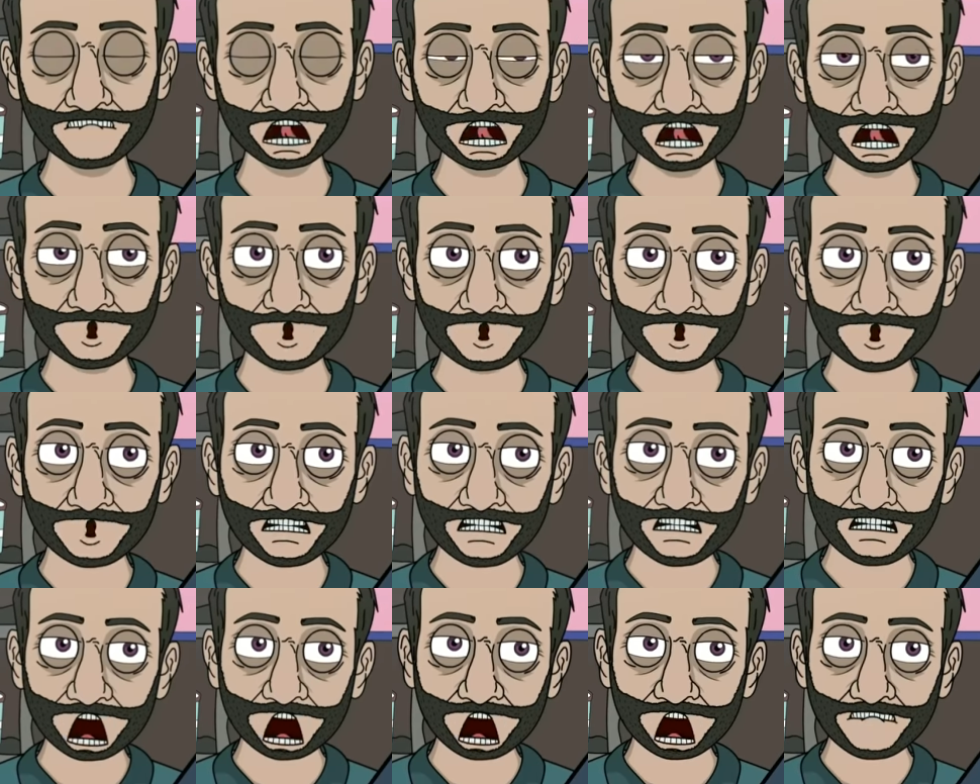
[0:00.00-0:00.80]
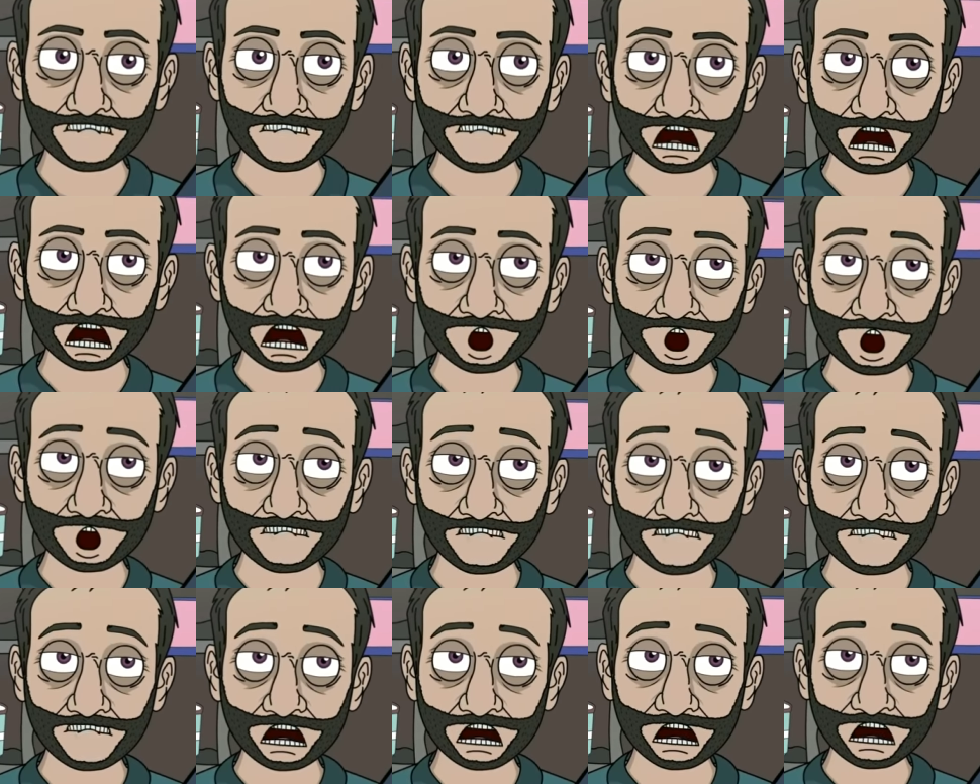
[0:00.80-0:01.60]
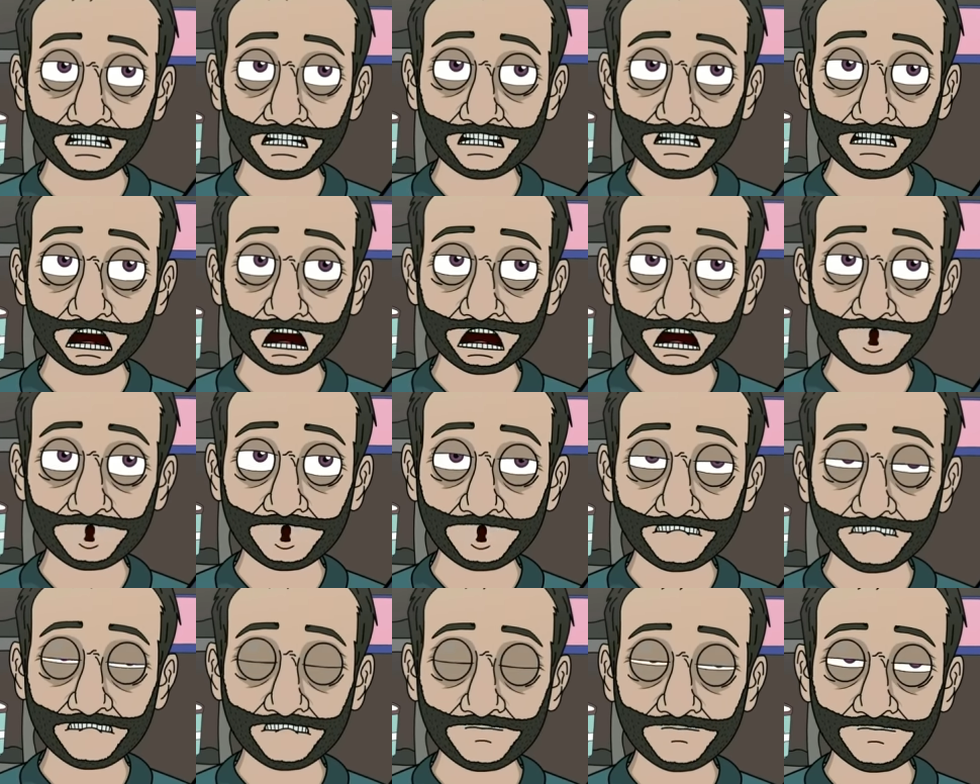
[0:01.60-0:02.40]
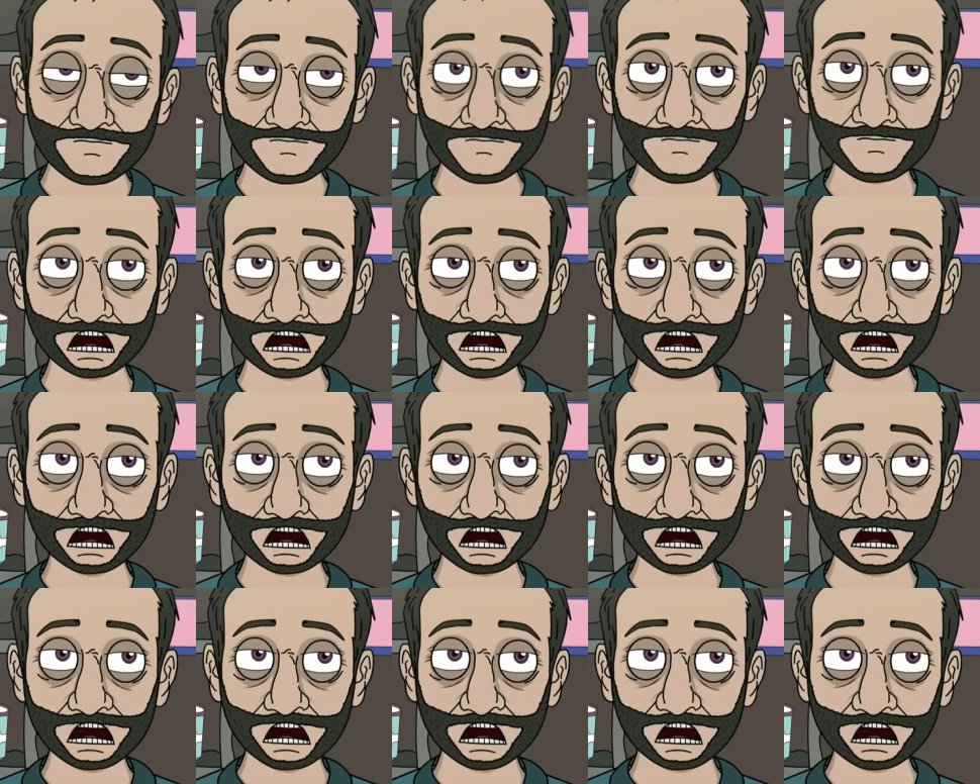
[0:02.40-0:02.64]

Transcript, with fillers: sorry, sir, we're a little short of production this time.